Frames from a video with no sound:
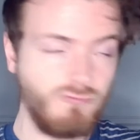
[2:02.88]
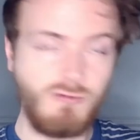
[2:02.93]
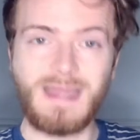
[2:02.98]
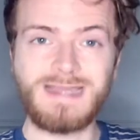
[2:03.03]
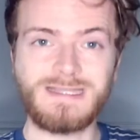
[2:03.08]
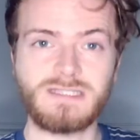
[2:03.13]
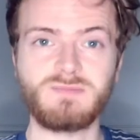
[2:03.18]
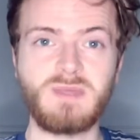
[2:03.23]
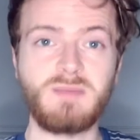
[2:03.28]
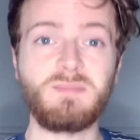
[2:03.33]

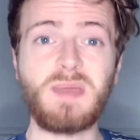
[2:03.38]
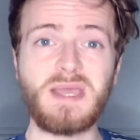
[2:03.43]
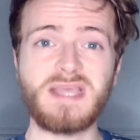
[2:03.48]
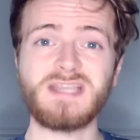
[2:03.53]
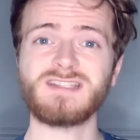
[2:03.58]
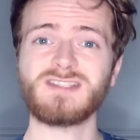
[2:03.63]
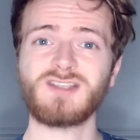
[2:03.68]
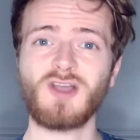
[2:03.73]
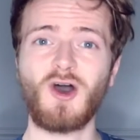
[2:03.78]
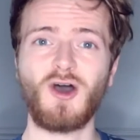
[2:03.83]
right to be
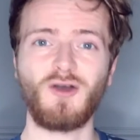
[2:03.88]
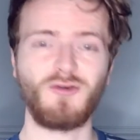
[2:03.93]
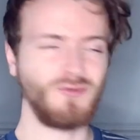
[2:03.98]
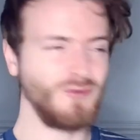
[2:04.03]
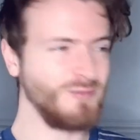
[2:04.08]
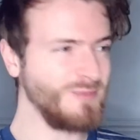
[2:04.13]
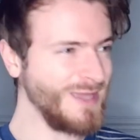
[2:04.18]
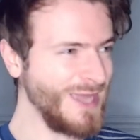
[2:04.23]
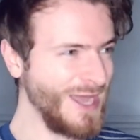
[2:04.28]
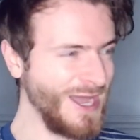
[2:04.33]
pissed off,
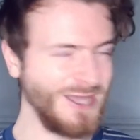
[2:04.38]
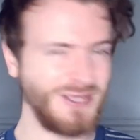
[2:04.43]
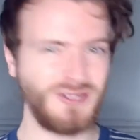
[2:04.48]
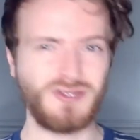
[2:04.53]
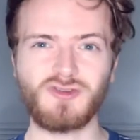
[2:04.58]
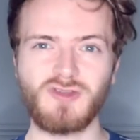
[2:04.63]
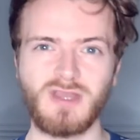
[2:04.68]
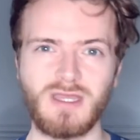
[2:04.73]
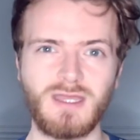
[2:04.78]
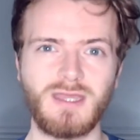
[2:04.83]
to be
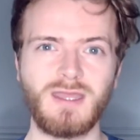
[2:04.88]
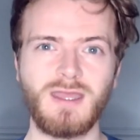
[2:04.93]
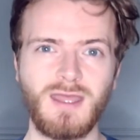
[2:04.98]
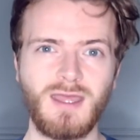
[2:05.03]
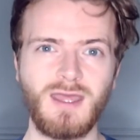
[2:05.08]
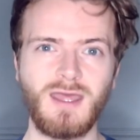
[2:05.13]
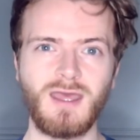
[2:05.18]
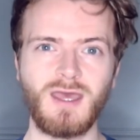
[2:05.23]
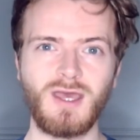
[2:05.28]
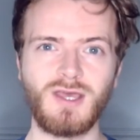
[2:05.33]
angry
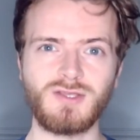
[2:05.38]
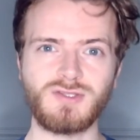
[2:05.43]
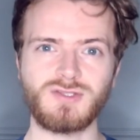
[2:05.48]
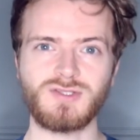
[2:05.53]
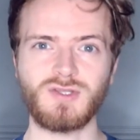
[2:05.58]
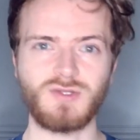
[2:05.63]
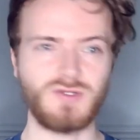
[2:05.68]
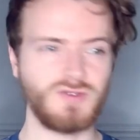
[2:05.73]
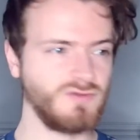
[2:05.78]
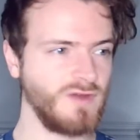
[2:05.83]
at
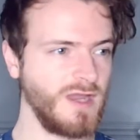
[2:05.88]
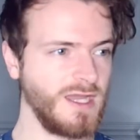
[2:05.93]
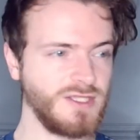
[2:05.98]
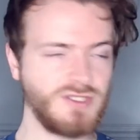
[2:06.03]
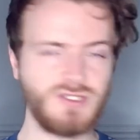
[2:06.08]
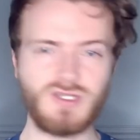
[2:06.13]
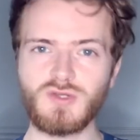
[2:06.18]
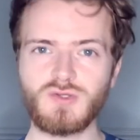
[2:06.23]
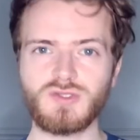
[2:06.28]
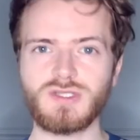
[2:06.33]
Zeus, right?
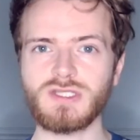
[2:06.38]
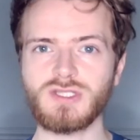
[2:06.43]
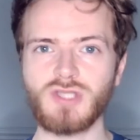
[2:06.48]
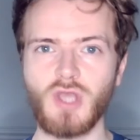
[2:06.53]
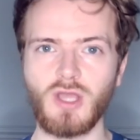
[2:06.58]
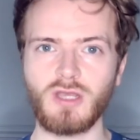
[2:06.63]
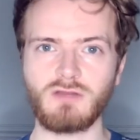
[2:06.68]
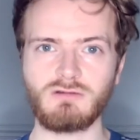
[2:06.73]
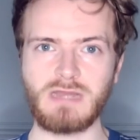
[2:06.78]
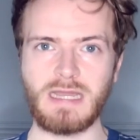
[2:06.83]
Zeus is
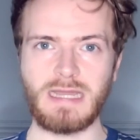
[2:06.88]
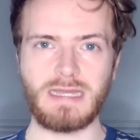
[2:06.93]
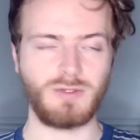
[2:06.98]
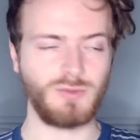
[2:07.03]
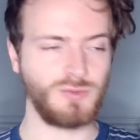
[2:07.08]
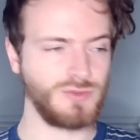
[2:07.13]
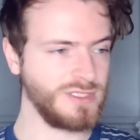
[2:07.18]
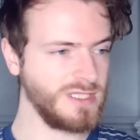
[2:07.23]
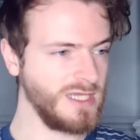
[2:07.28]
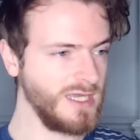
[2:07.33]
going
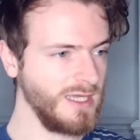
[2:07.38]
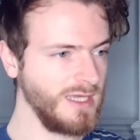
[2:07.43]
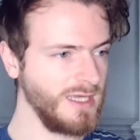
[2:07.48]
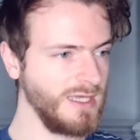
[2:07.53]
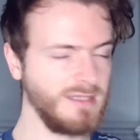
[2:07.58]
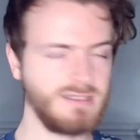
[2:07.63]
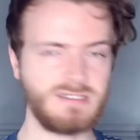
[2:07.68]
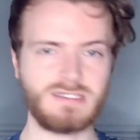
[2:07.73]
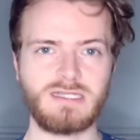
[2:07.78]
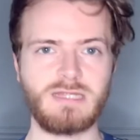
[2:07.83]
around,
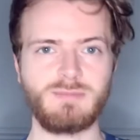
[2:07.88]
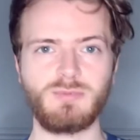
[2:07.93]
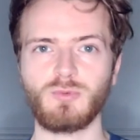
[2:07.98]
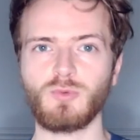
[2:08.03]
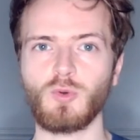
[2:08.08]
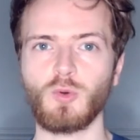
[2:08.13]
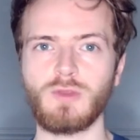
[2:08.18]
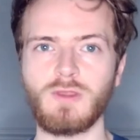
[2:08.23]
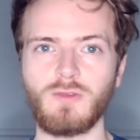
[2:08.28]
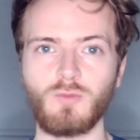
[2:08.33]
he's sleeping with
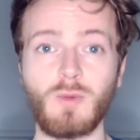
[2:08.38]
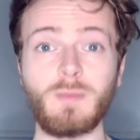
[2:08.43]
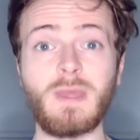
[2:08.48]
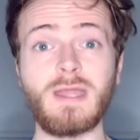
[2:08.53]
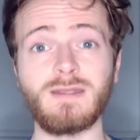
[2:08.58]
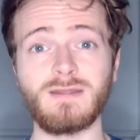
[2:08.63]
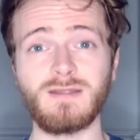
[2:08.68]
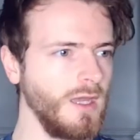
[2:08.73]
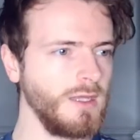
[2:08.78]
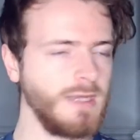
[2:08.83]
all these
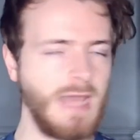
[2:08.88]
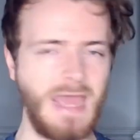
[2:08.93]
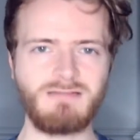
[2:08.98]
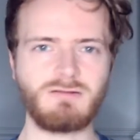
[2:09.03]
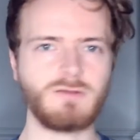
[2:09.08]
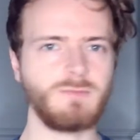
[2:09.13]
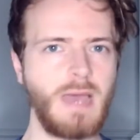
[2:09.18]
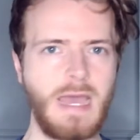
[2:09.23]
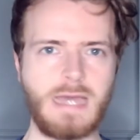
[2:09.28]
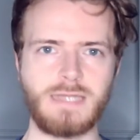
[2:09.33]
women, and
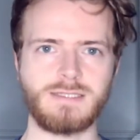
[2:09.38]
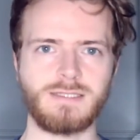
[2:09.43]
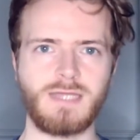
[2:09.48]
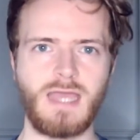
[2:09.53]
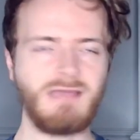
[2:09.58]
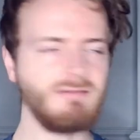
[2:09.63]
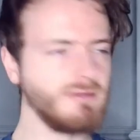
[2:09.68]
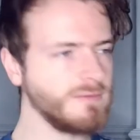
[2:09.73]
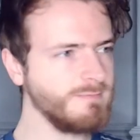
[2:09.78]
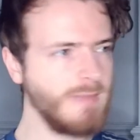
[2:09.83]
Hera's mad
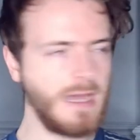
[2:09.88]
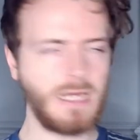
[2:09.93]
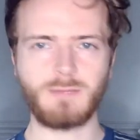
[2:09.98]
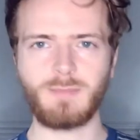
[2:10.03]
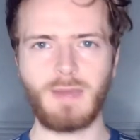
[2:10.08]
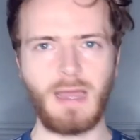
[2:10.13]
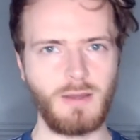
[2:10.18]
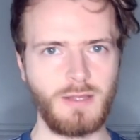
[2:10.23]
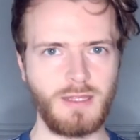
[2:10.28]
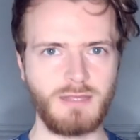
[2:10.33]

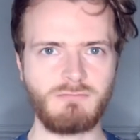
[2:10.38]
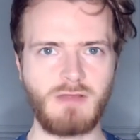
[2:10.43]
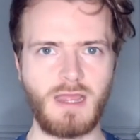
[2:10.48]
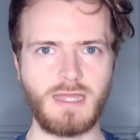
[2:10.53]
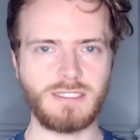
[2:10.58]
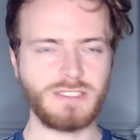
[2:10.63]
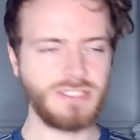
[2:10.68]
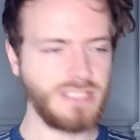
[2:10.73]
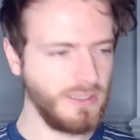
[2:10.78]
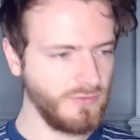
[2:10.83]
about it,
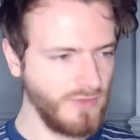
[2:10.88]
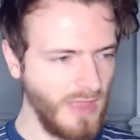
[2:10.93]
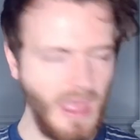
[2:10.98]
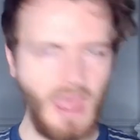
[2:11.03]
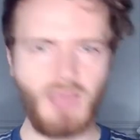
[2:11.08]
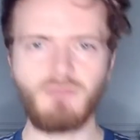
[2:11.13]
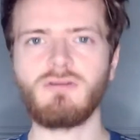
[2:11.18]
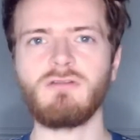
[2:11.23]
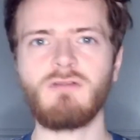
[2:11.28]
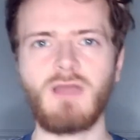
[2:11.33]
right? She has
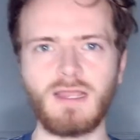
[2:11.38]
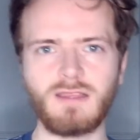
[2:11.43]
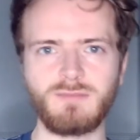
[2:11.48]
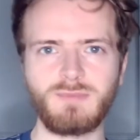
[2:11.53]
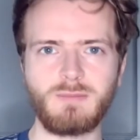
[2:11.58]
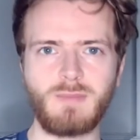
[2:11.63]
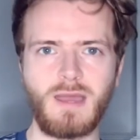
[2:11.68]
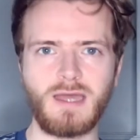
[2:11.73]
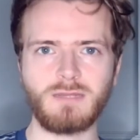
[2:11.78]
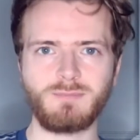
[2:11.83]
every right to
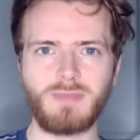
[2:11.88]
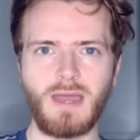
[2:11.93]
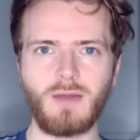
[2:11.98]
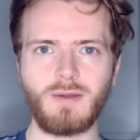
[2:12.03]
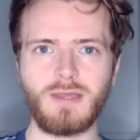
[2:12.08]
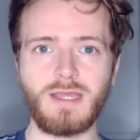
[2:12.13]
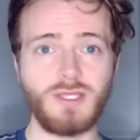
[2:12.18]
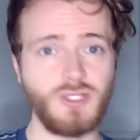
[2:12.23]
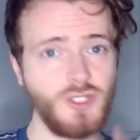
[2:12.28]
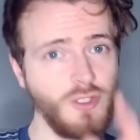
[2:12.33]
be mad
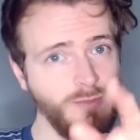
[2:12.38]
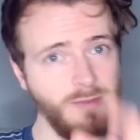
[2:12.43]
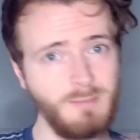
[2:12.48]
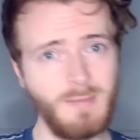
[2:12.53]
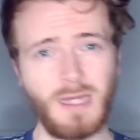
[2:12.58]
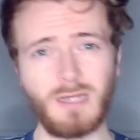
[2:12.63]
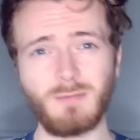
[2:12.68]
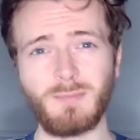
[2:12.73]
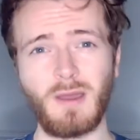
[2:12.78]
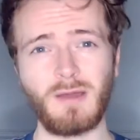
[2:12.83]
about it. You'd be
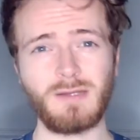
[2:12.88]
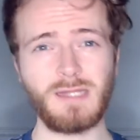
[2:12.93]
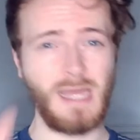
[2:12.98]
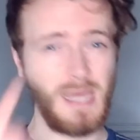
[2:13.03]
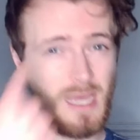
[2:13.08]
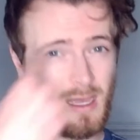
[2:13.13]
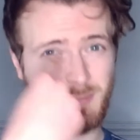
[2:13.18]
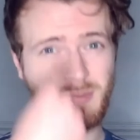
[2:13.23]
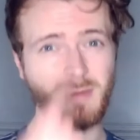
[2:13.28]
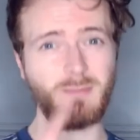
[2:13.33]
mad about it,
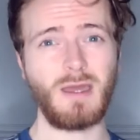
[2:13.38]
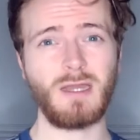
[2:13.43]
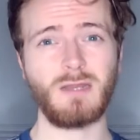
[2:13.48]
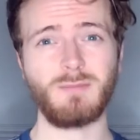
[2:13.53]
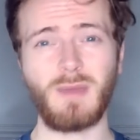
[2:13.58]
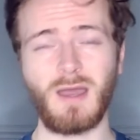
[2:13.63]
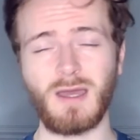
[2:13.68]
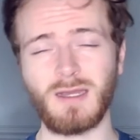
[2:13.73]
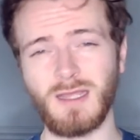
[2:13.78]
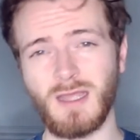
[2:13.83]
I'd be mad
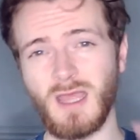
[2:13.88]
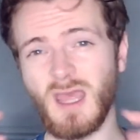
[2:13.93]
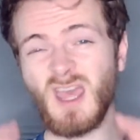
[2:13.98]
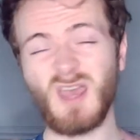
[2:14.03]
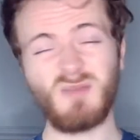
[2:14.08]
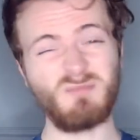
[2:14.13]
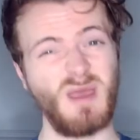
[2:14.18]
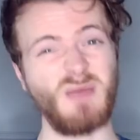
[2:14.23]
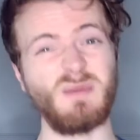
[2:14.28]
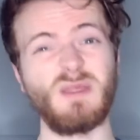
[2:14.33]
about it,
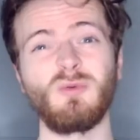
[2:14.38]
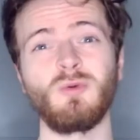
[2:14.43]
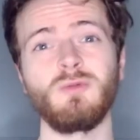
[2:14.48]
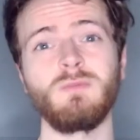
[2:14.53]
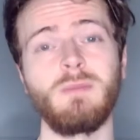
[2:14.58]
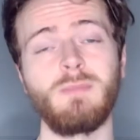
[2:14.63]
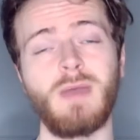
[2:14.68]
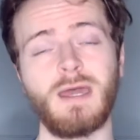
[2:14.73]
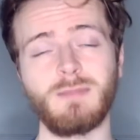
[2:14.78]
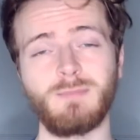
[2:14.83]
maybe you wouldn't
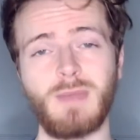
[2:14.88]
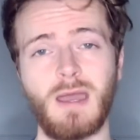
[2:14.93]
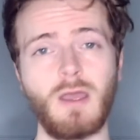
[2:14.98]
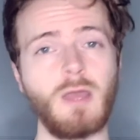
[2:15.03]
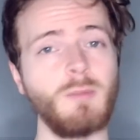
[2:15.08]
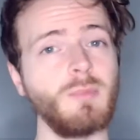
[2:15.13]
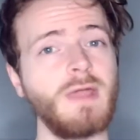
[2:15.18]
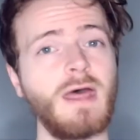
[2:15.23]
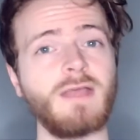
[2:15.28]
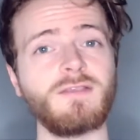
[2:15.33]
be mad about
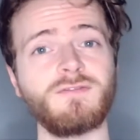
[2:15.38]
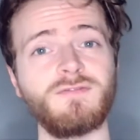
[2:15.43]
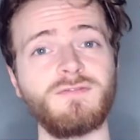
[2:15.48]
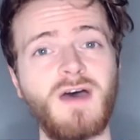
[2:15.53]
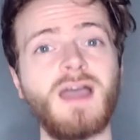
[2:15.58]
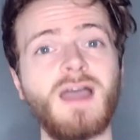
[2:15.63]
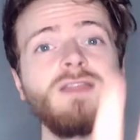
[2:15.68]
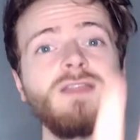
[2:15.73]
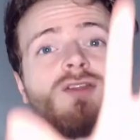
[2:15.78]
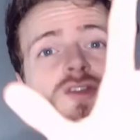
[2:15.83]
it, but that's
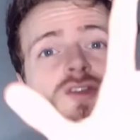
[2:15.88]
fine